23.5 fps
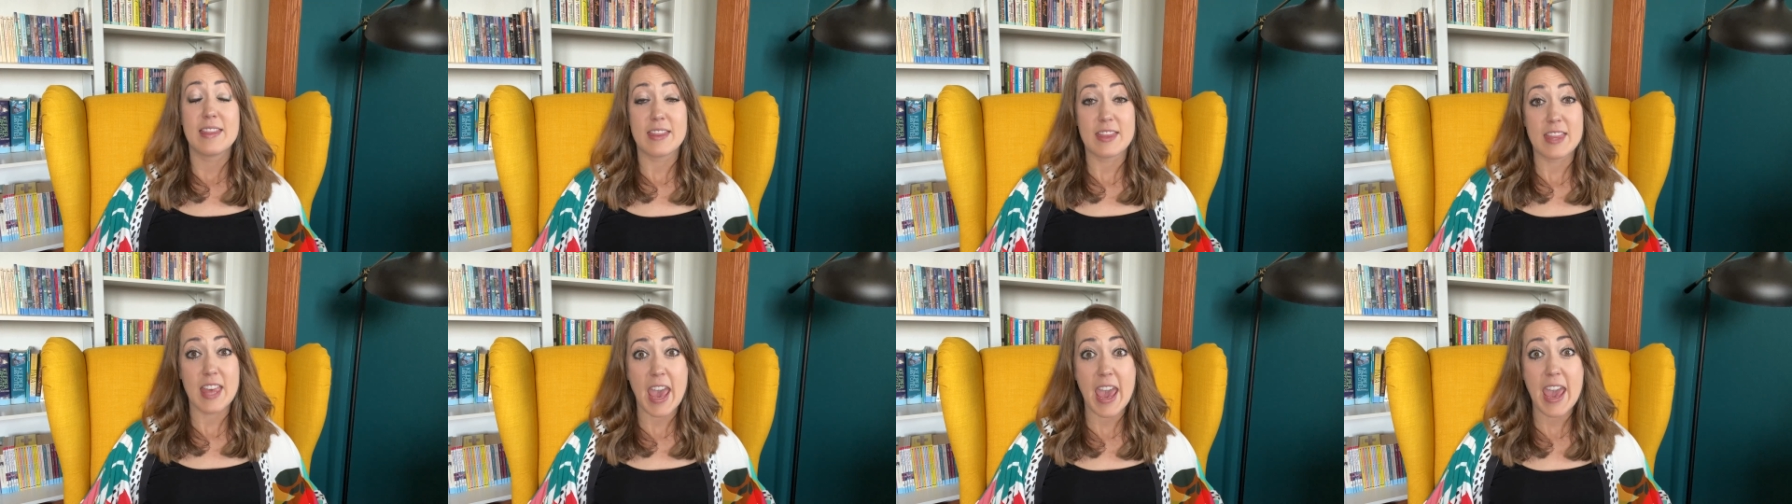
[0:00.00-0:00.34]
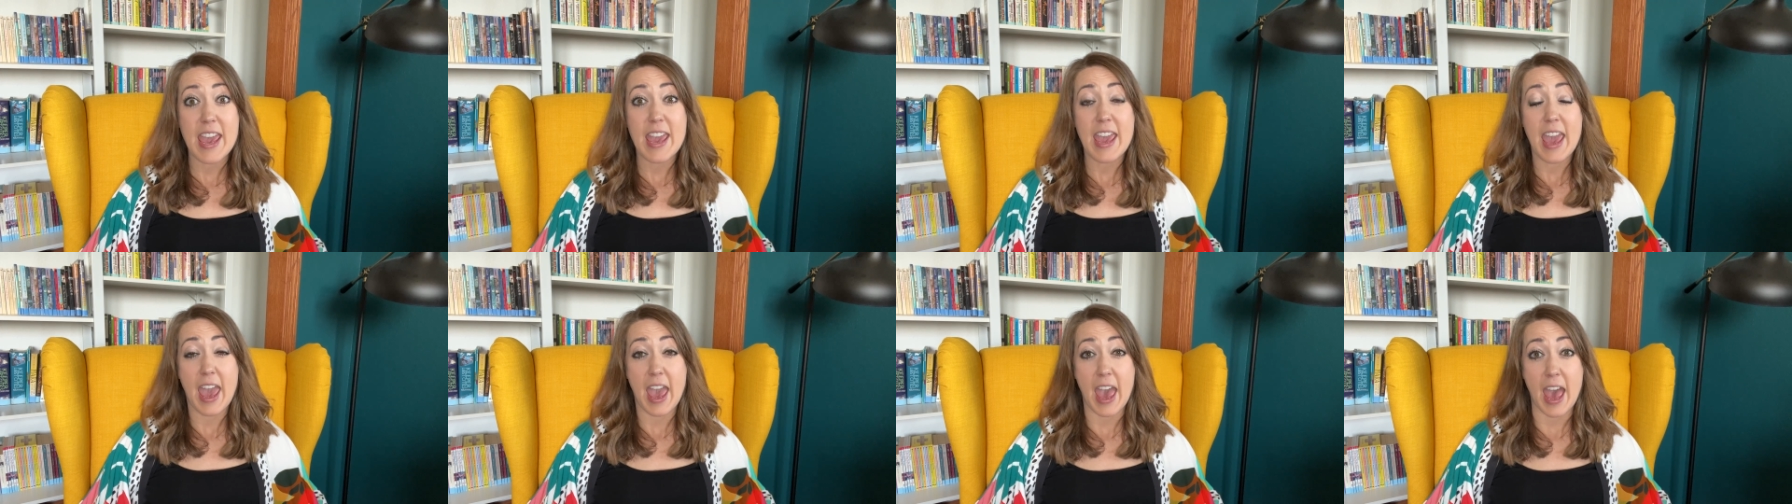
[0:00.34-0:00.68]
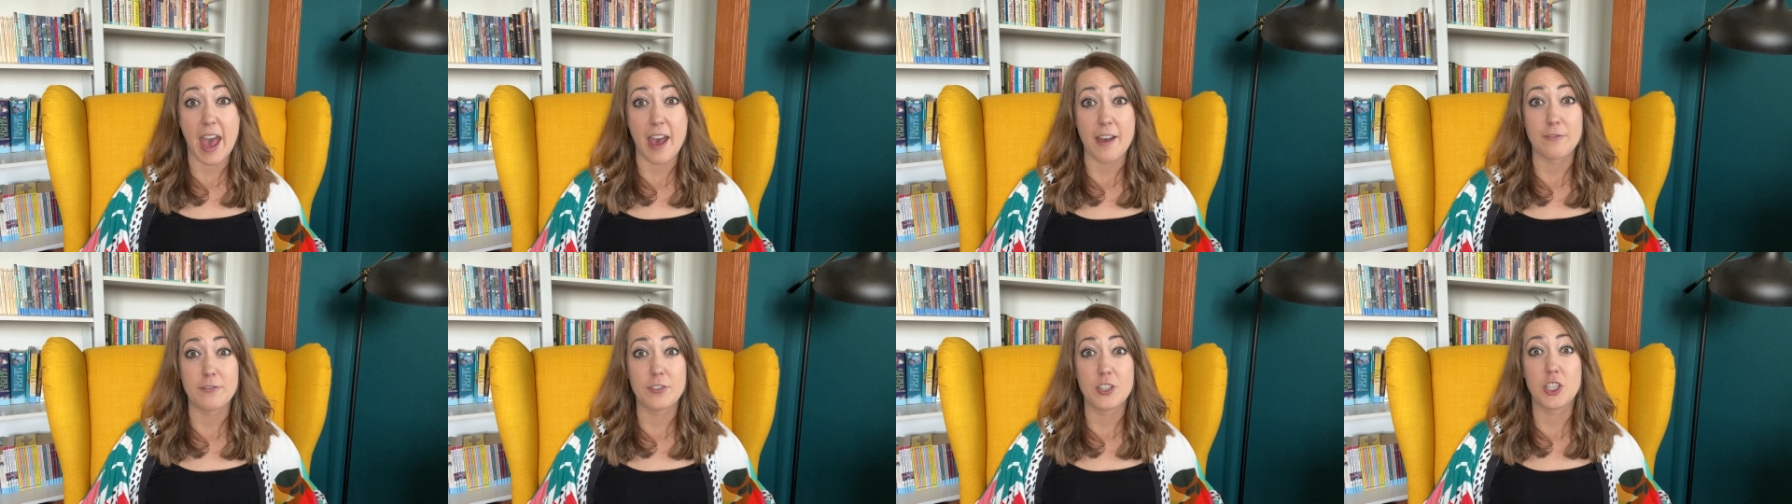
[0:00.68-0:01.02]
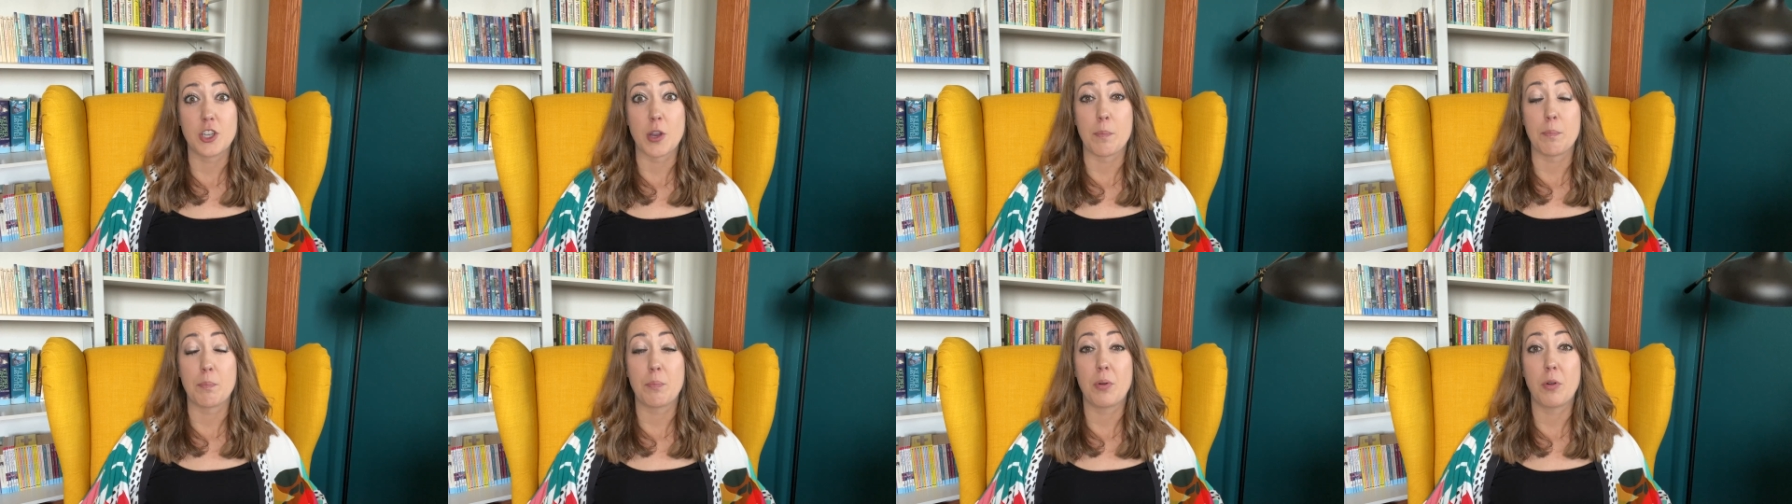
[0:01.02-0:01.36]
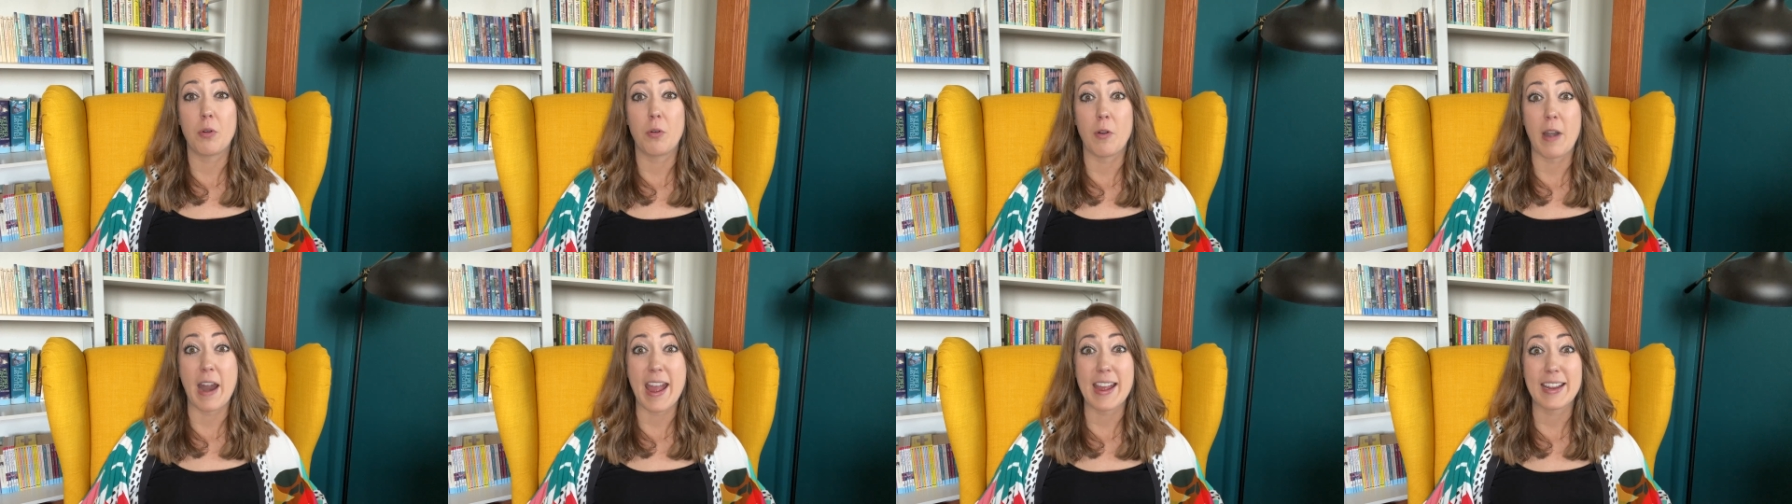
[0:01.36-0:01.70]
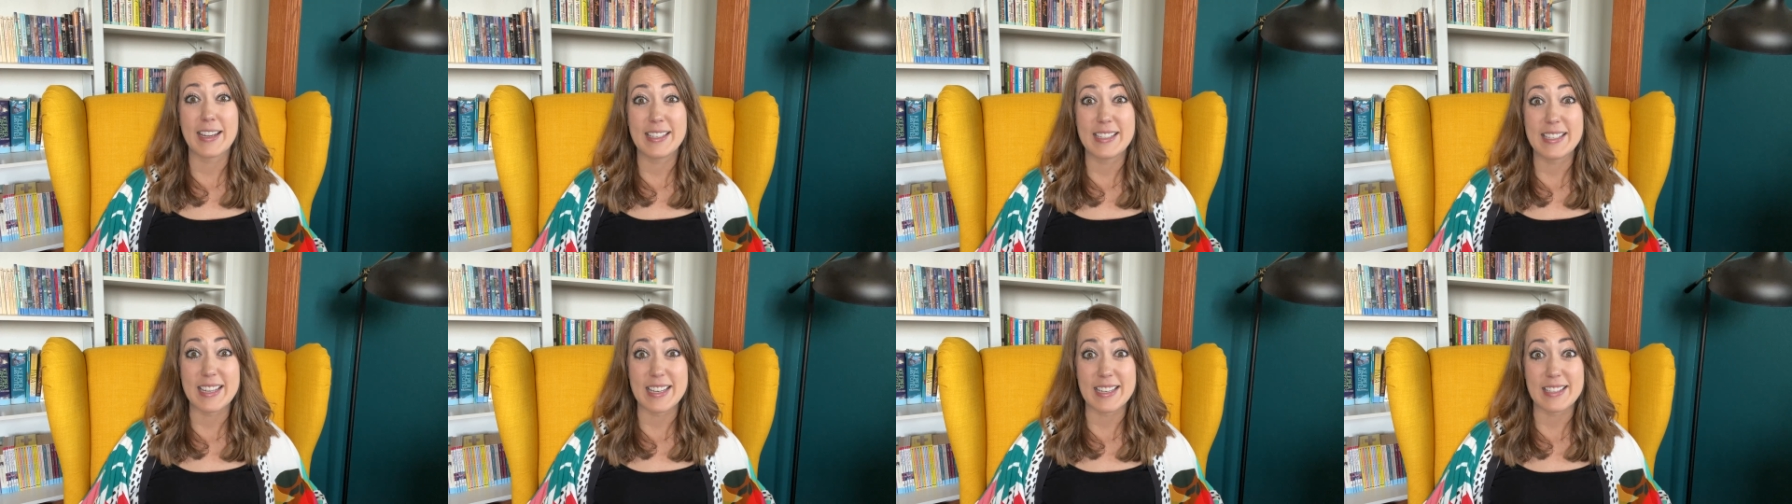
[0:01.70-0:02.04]
they have to
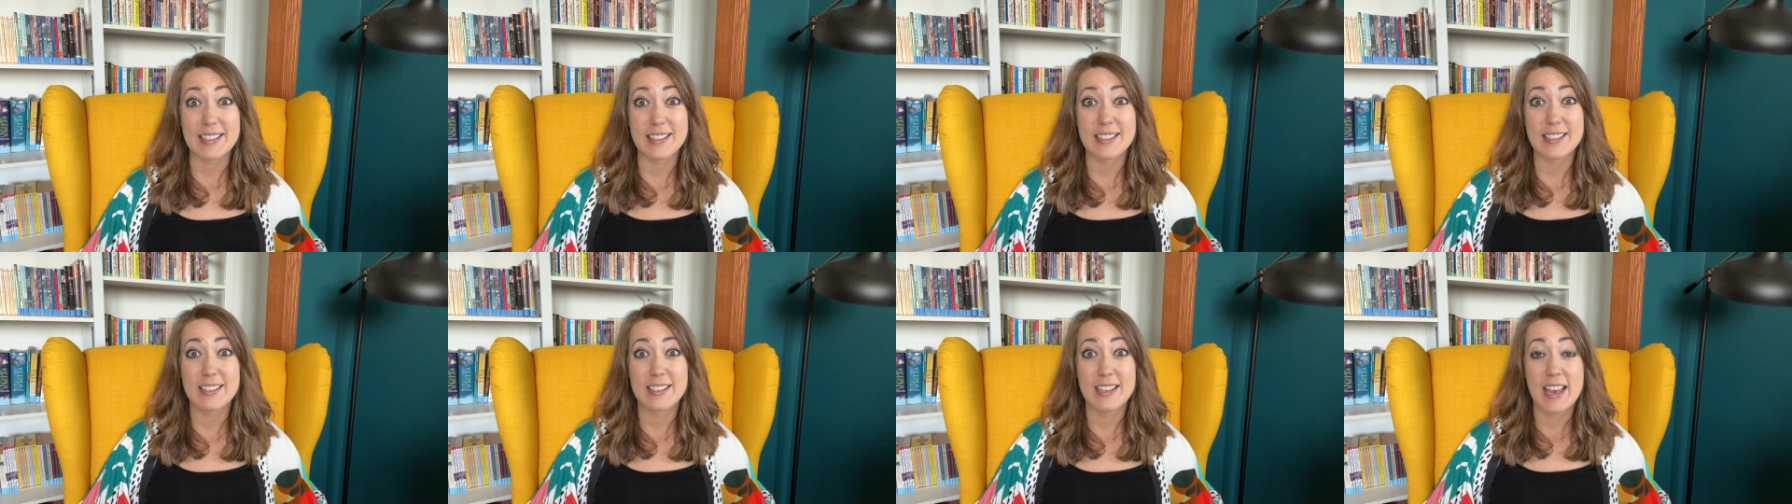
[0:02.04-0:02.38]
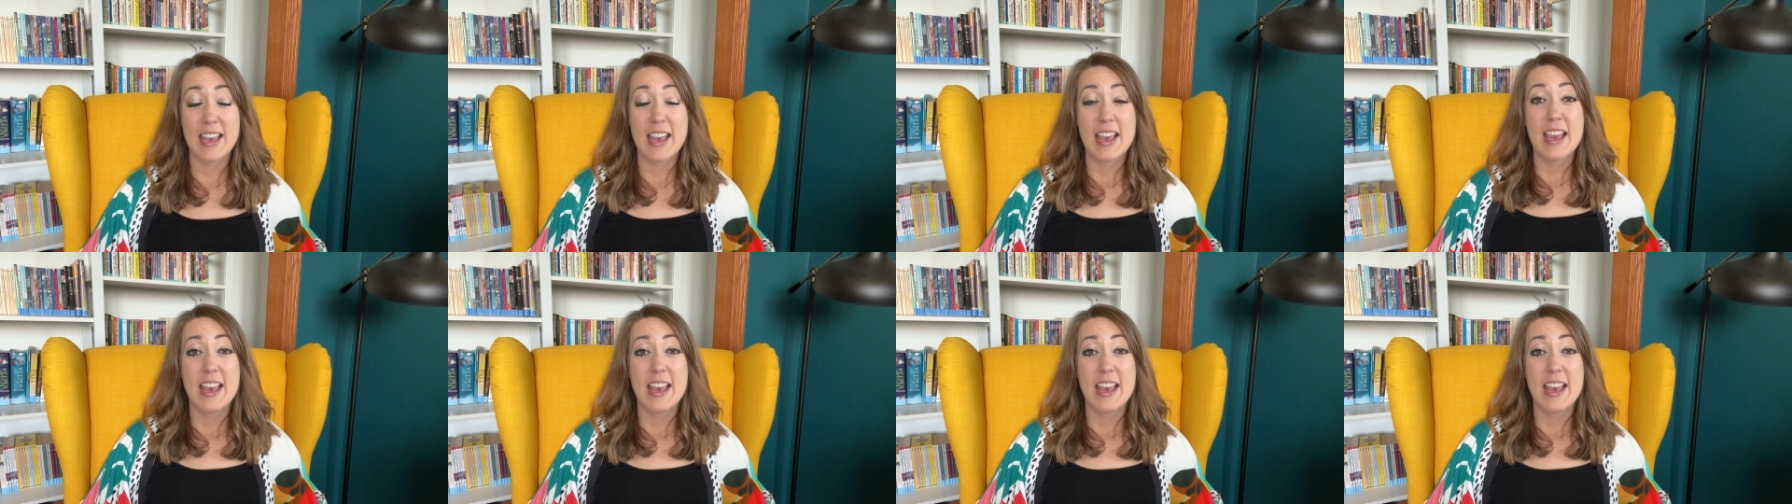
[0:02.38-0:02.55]
practice.